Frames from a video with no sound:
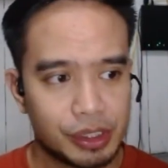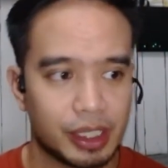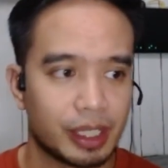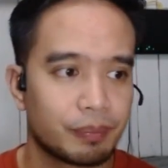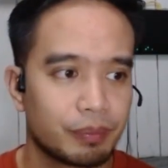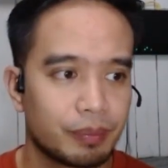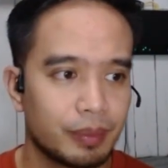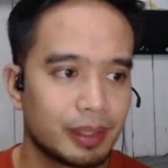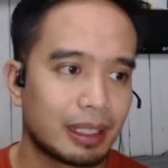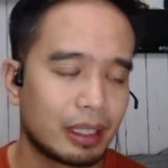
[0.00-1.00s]
Sige.
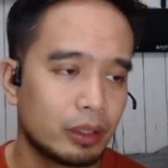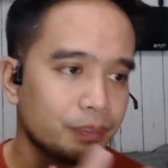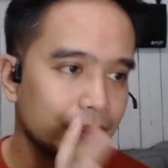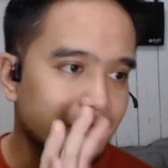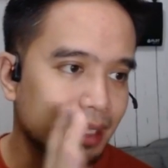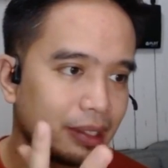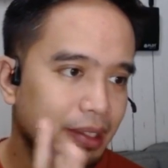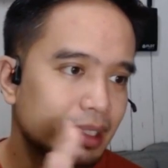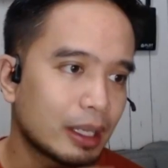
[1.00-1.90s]
Is that ano? Is that clear?